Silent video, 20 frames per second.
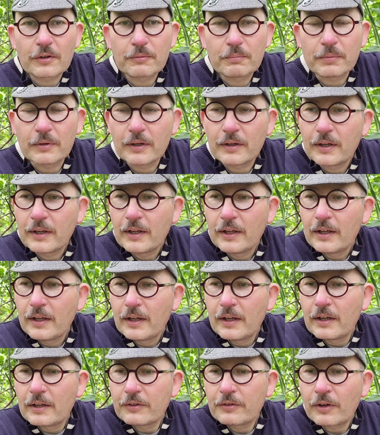But
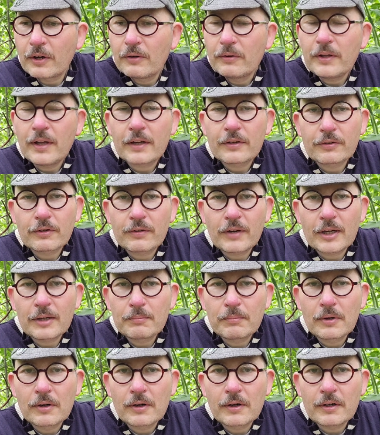so yes, I've had
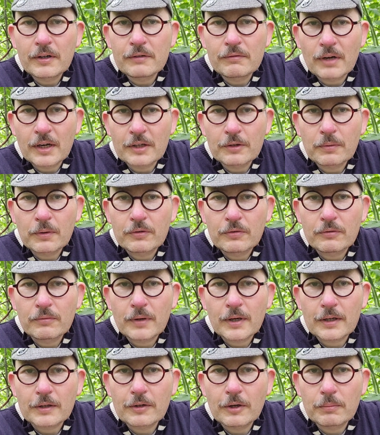my Raleigh 20 for
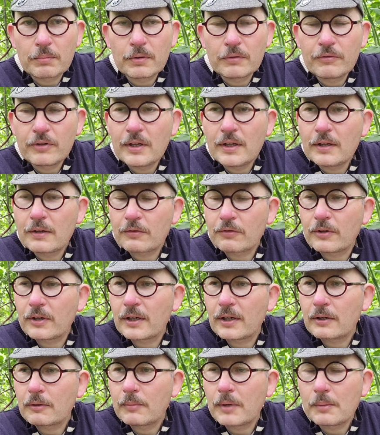about a couple of years
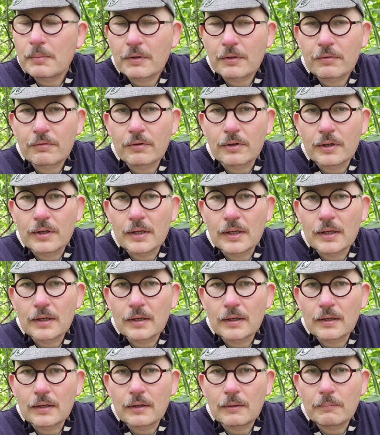now, maybe 3,
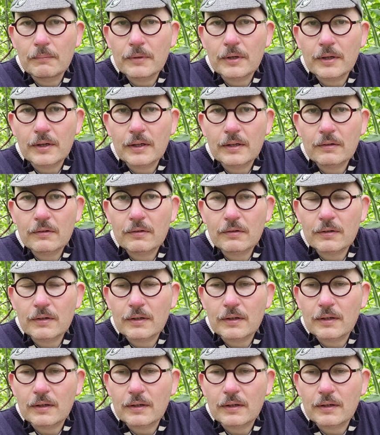and it